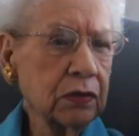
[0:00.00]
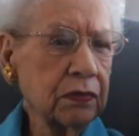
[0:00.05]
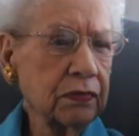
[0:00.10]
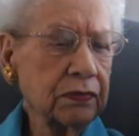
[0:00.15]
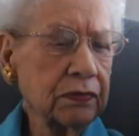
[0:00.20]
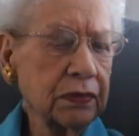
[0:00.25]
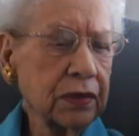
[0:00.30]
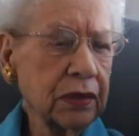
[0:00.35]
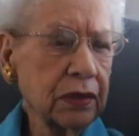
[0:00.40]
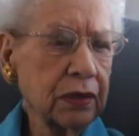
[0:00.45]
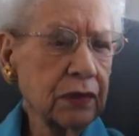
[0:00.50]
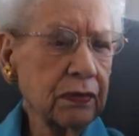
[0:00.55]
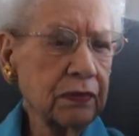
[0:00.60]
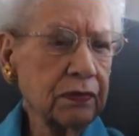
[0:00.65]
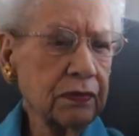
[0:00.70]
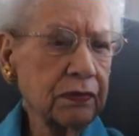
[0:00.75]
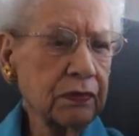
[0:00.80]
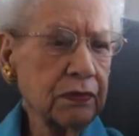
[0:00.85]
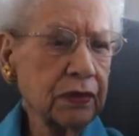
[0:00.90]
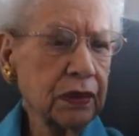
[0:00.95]
of
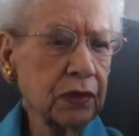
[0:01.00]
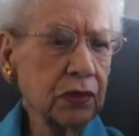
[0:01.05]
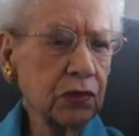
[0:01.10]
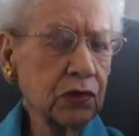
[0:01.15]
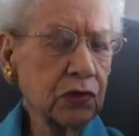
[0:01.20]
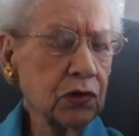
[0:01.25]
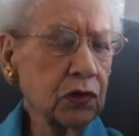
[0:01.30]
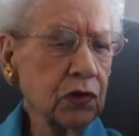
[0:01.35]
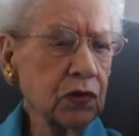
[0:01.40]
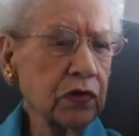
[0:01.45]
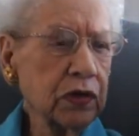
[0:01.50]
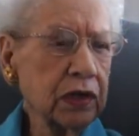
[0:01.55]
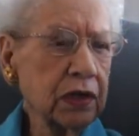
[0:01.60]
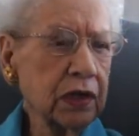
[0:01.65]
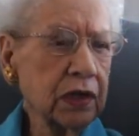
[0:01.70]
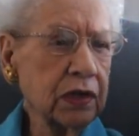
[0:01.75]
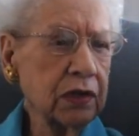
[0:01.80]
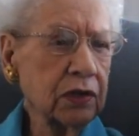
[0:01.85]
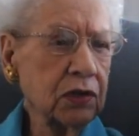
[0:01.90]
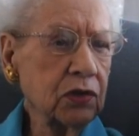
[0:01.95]
serving
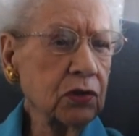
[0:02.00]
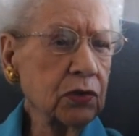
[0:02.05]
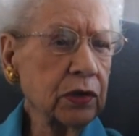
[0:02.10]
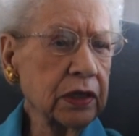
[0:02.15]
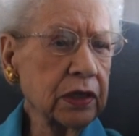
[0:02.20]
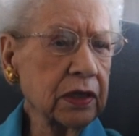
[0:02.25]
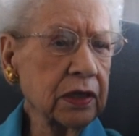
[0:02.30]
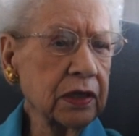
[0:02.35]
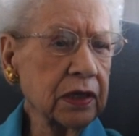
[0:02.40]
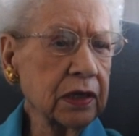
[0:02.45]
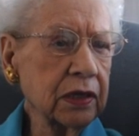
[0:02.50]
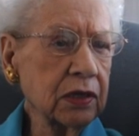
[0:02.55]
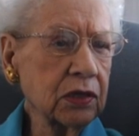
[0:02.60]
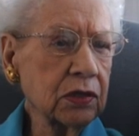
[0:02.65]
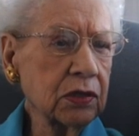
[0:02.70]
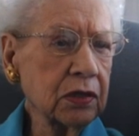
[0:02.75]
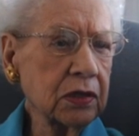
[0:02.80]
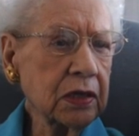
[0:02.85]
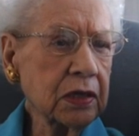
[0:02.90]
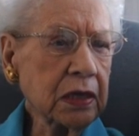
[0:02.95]
and doing
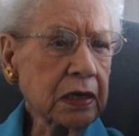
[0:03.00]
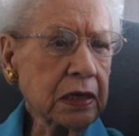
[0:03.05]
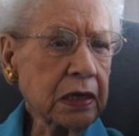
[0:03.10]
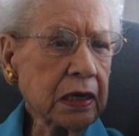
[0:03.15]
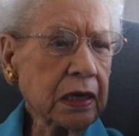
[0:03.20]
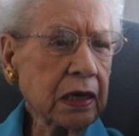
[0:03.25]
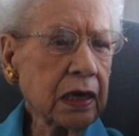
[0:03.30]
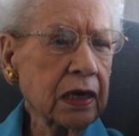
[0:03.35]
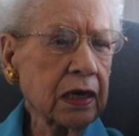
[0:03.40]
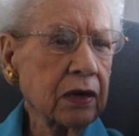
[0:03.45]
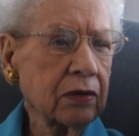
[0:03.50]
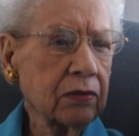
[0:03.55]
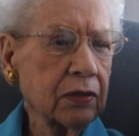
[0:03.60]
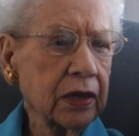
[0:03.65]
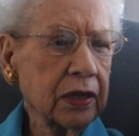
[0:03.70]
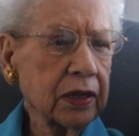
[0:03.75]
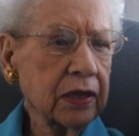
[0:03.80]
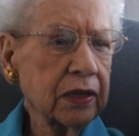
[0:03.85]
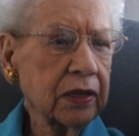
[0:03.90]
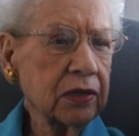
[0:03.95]
things
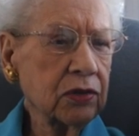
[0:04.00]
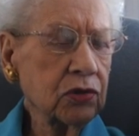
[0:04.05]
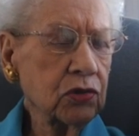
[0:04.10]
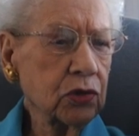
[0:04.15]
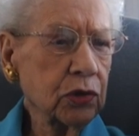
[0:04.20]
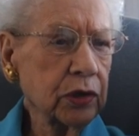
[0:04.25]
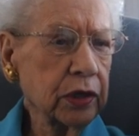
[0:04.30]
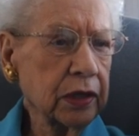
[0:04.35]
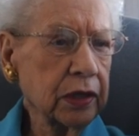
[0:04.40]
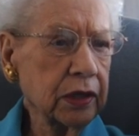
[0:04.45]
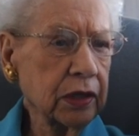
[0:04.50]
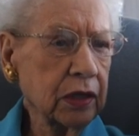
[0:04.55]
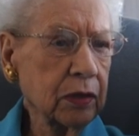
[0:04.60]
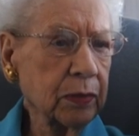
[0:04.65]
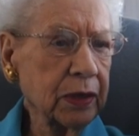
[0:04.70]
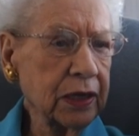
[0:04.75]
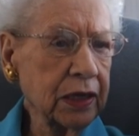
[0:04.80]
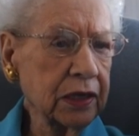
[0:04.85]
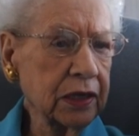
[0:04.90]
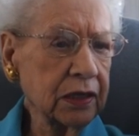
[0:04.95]
rather than joining the
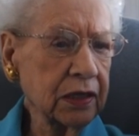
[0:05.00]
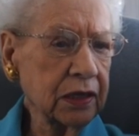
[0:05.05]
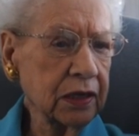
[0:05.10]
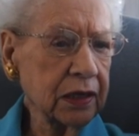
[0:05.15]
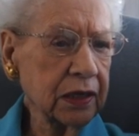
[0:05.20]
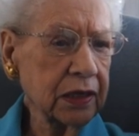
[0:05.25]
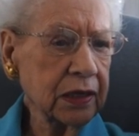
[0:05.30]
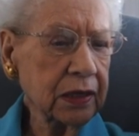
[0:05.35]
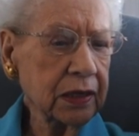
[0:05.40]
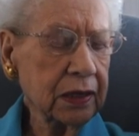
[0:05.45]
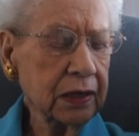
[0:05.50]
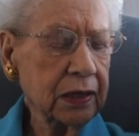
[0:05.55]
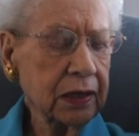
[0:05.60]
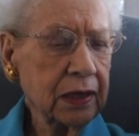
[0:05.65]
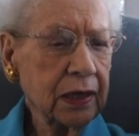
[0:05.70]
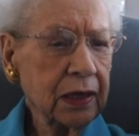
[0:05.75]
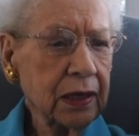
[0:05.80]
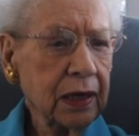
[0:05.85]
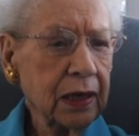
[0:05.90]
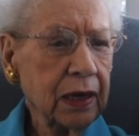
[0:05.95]
military.
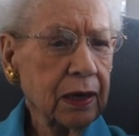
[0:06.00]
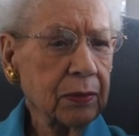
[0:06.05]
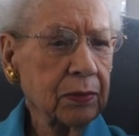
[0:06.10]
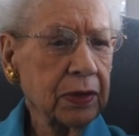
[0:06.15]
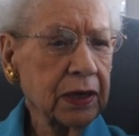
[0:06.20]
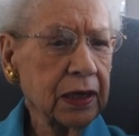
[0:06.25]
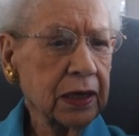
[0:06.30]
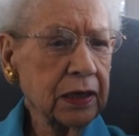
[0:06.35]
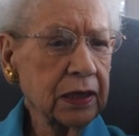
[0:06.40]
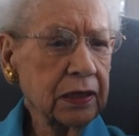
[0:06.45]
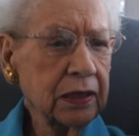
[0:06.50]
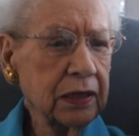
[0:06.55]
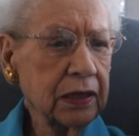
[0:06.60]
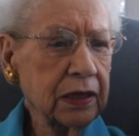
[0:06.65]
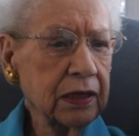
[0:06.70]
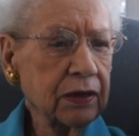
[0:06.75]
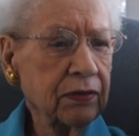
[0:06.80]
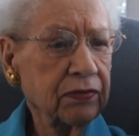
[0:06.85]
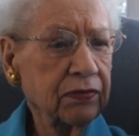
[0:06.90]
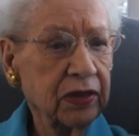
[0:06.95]
But
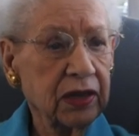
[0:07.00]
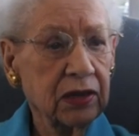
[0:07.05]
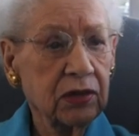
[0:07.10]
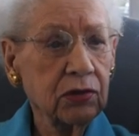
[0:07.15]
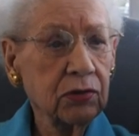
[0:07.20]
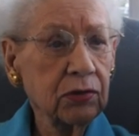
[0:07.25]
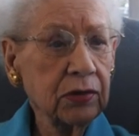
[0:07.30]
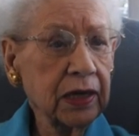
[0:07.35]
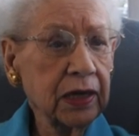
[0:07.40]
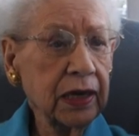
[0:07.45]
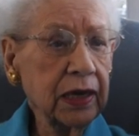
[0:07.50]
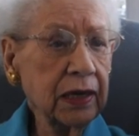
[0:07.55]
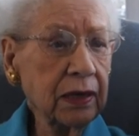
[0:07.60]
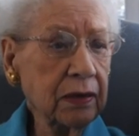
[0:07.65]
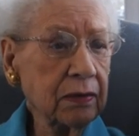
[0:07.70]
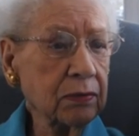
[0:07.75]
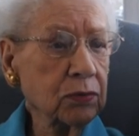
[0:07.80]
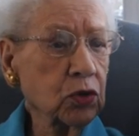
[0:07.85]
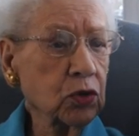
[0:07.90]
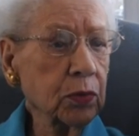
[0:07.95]
if they do that,
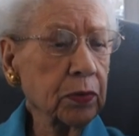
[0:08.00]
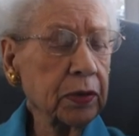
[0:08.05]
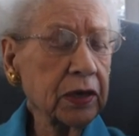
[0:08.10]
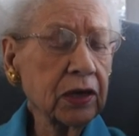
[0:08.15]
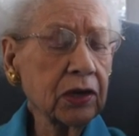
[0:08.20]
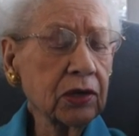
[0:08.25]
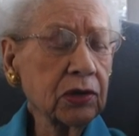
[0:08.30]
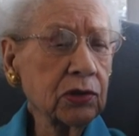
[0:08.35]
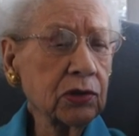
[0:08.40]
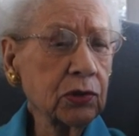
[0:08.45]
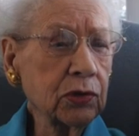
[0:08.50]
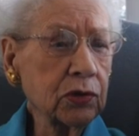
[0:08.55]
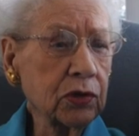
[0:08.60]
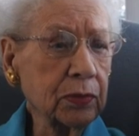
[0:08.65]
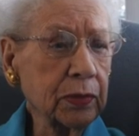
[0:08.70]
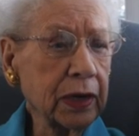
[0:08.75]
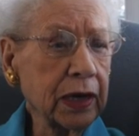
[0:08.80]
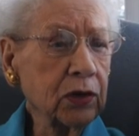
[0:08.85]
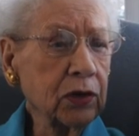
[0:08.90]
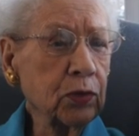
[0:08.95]
more power to
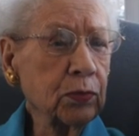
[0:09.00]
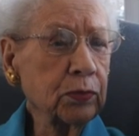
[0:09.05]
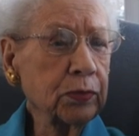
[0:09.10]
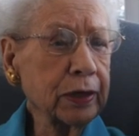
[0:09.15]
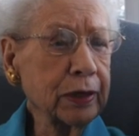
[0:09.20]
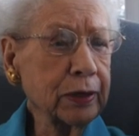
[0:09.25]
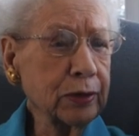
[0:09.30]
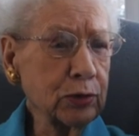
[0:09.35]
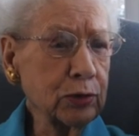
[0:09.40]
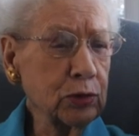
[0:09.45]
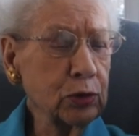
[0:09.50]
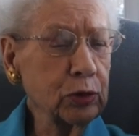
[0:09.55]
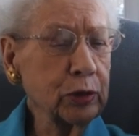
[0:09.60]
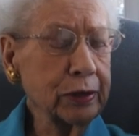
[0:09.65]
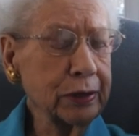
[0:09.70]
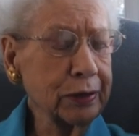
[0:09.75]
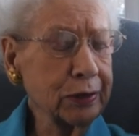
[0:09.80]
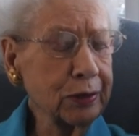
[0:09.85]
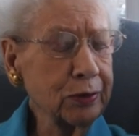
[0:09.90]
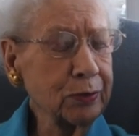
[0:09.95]
them. I hope they enjoy
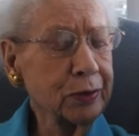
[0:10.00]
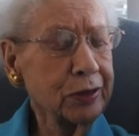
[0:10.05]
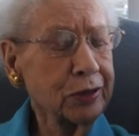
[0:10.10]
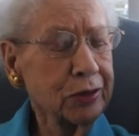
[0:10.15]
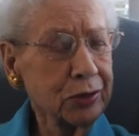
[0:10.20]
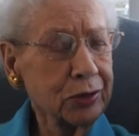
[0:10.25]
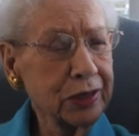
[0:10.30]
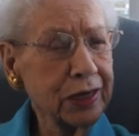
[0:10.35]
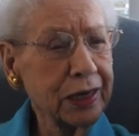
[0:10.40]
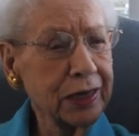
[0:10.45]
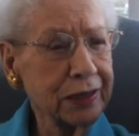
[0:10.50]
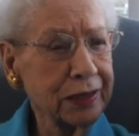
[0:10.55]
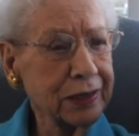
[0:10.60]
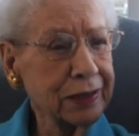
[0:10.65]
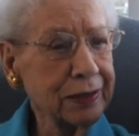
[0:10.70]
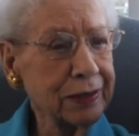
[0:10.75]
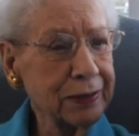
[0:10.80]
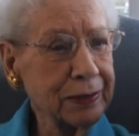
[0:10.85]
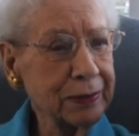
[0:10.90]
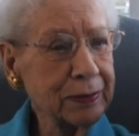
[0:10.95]
it as much as I did.